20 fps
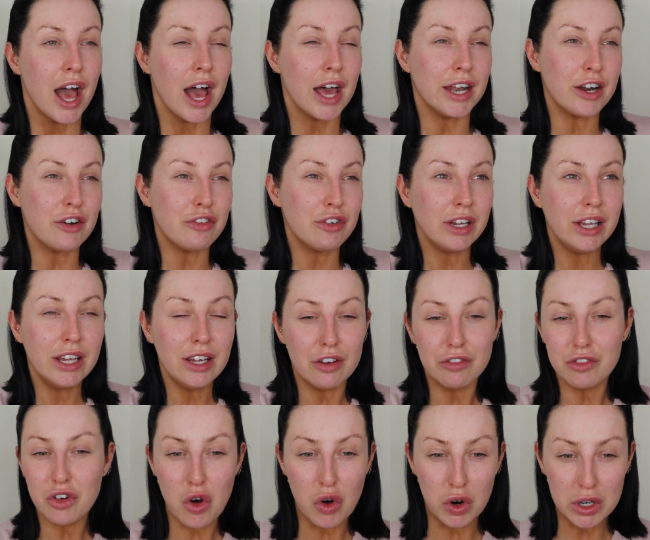And I really
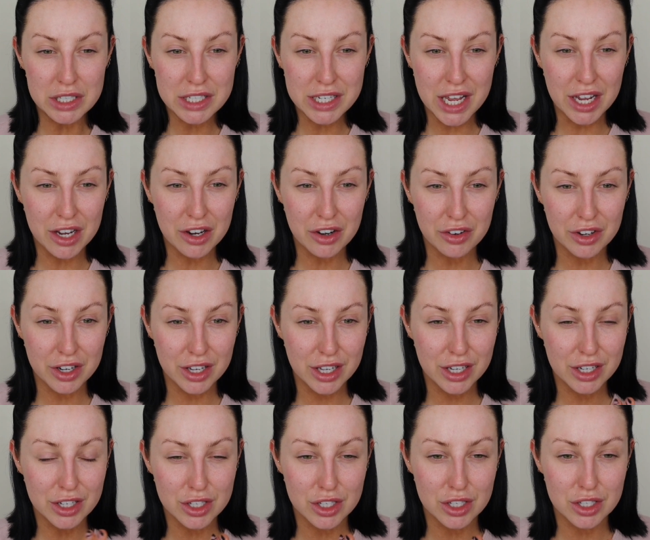love content
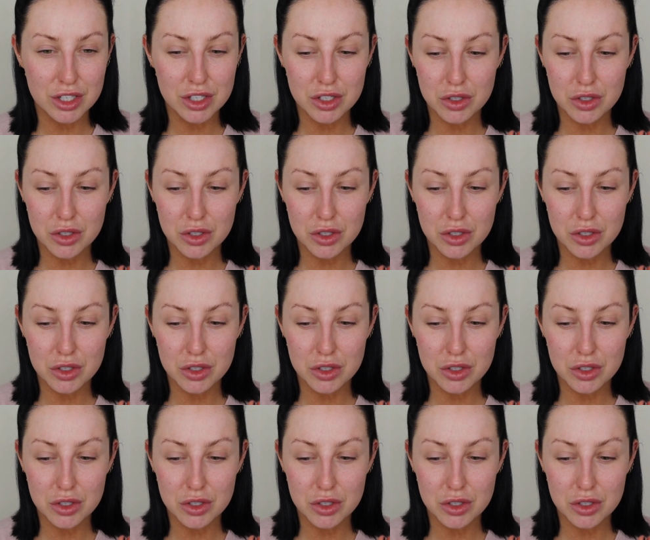creation.